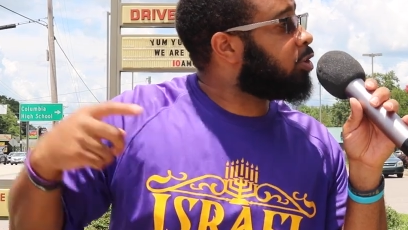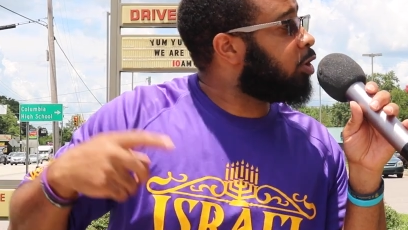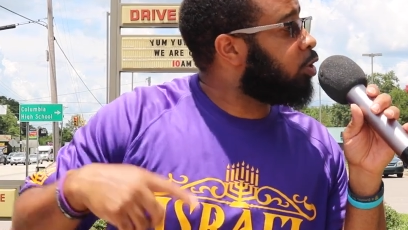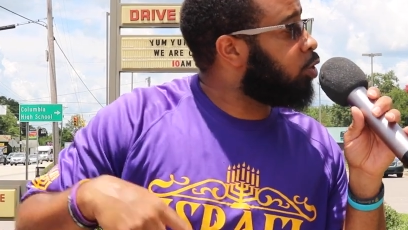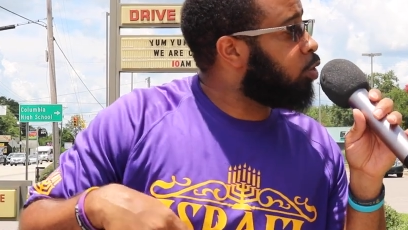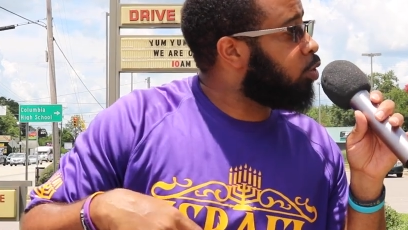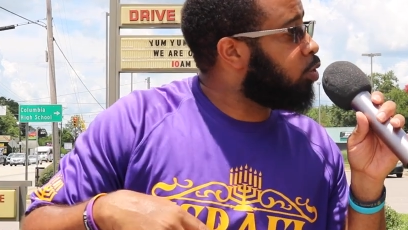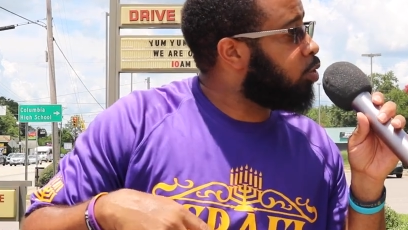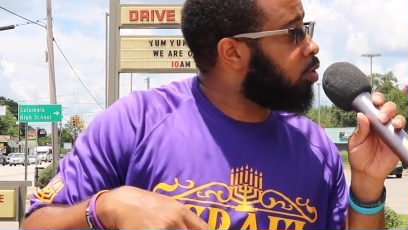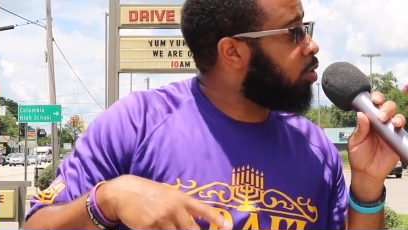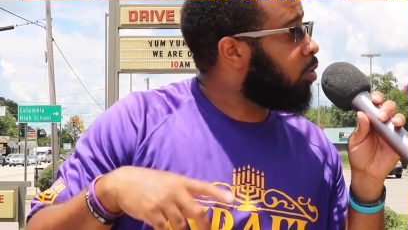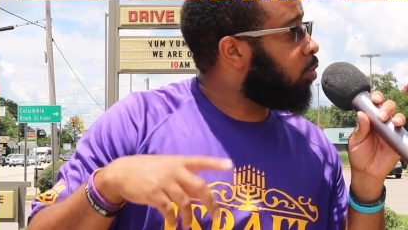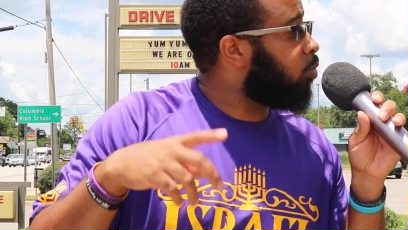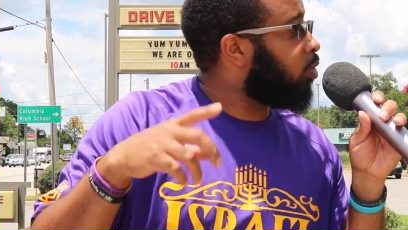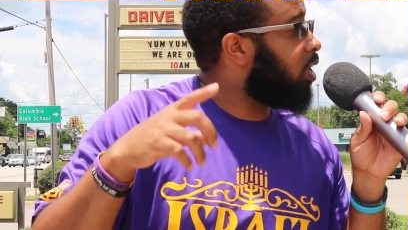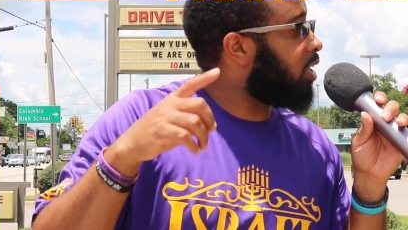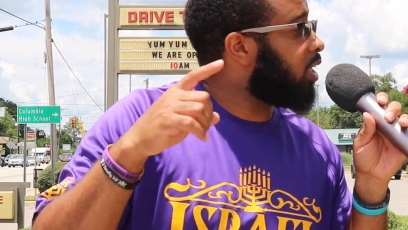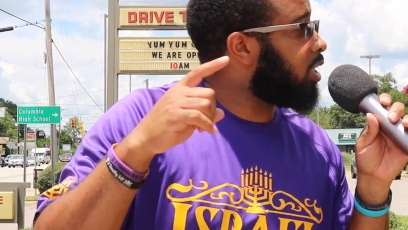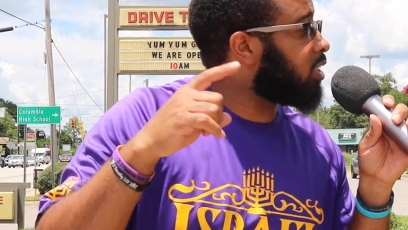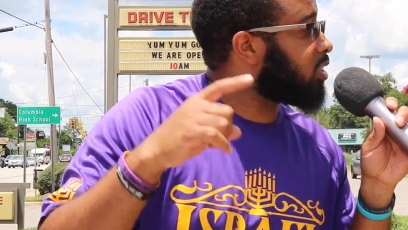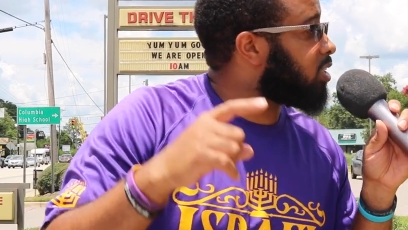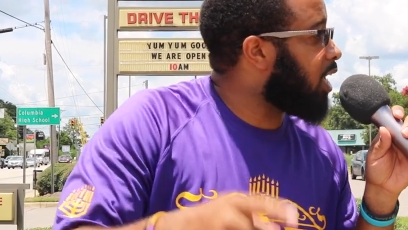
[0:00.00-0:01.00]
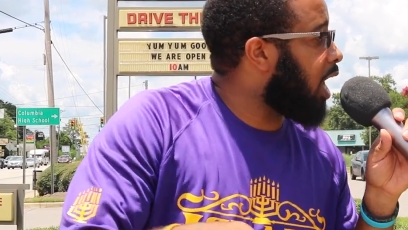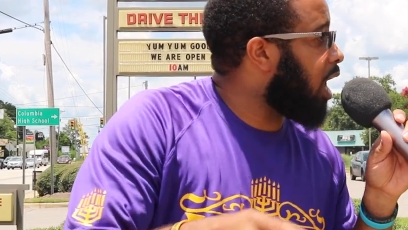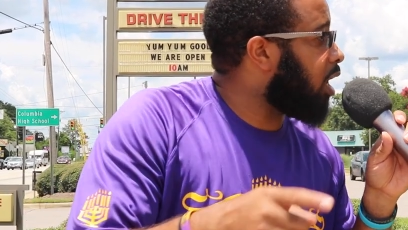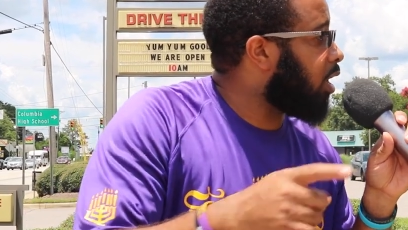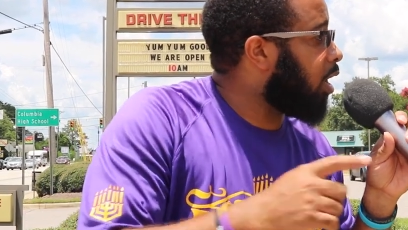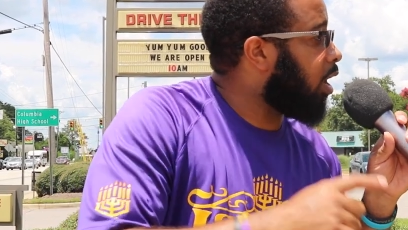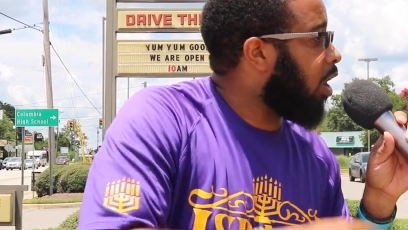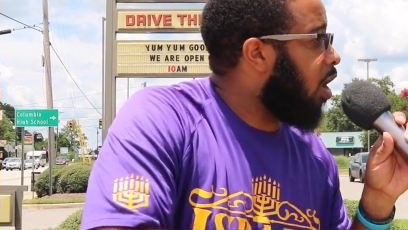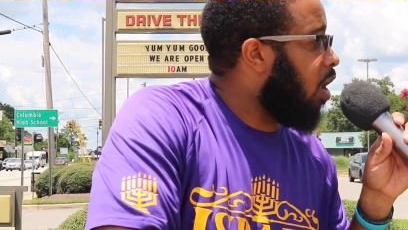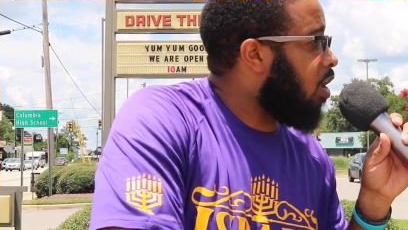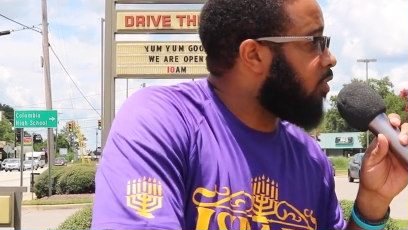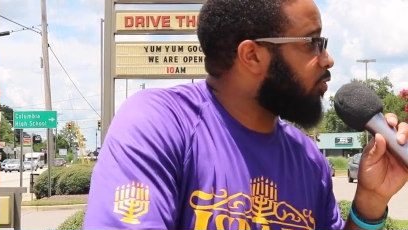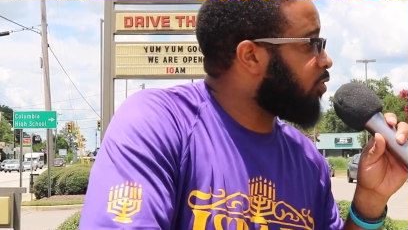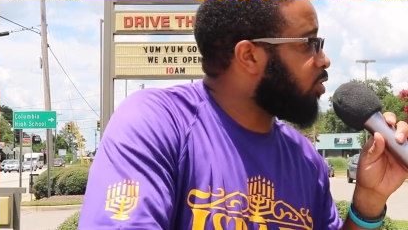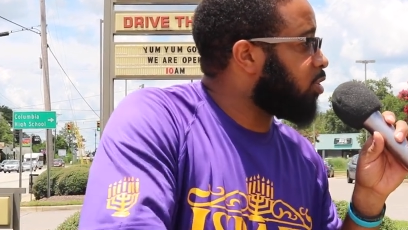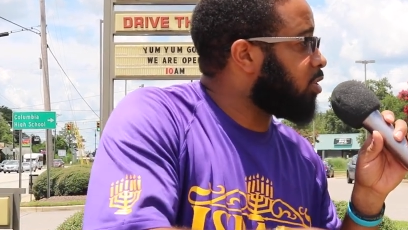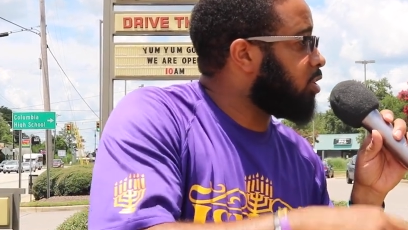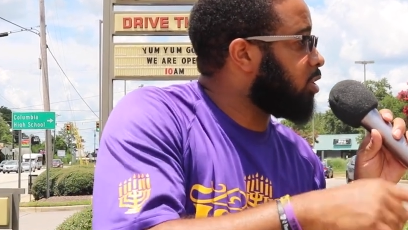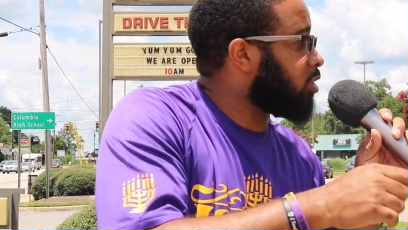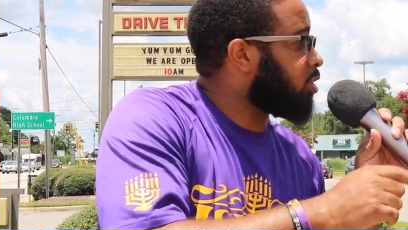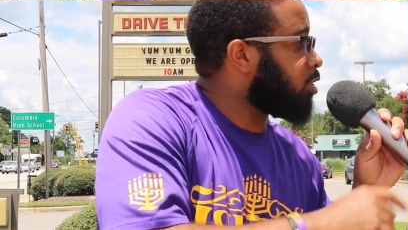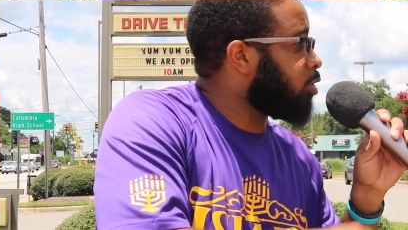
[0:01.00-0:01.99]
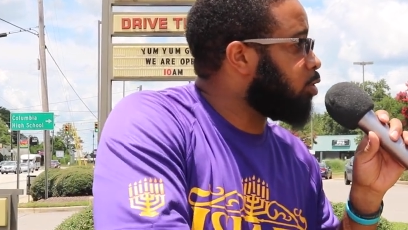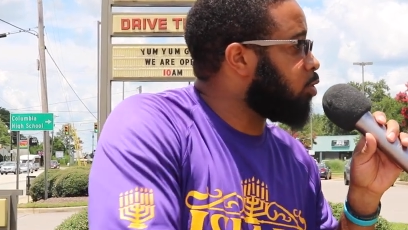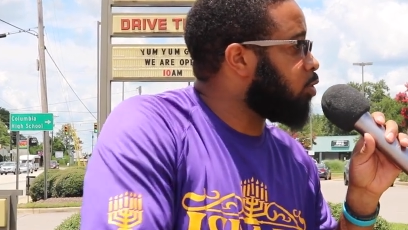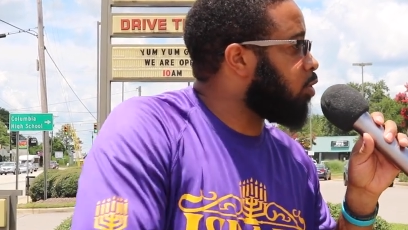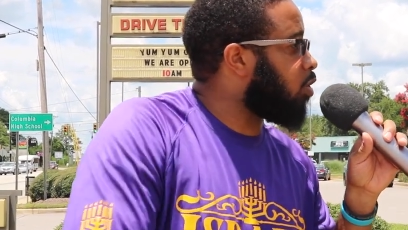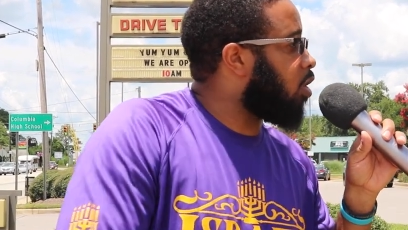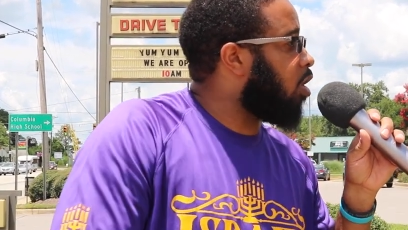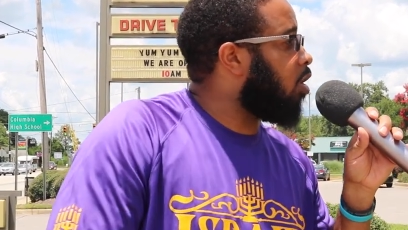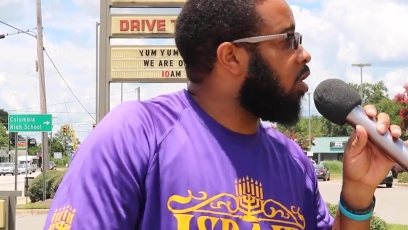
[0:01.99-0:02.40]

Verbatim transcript: do what is not lawful to do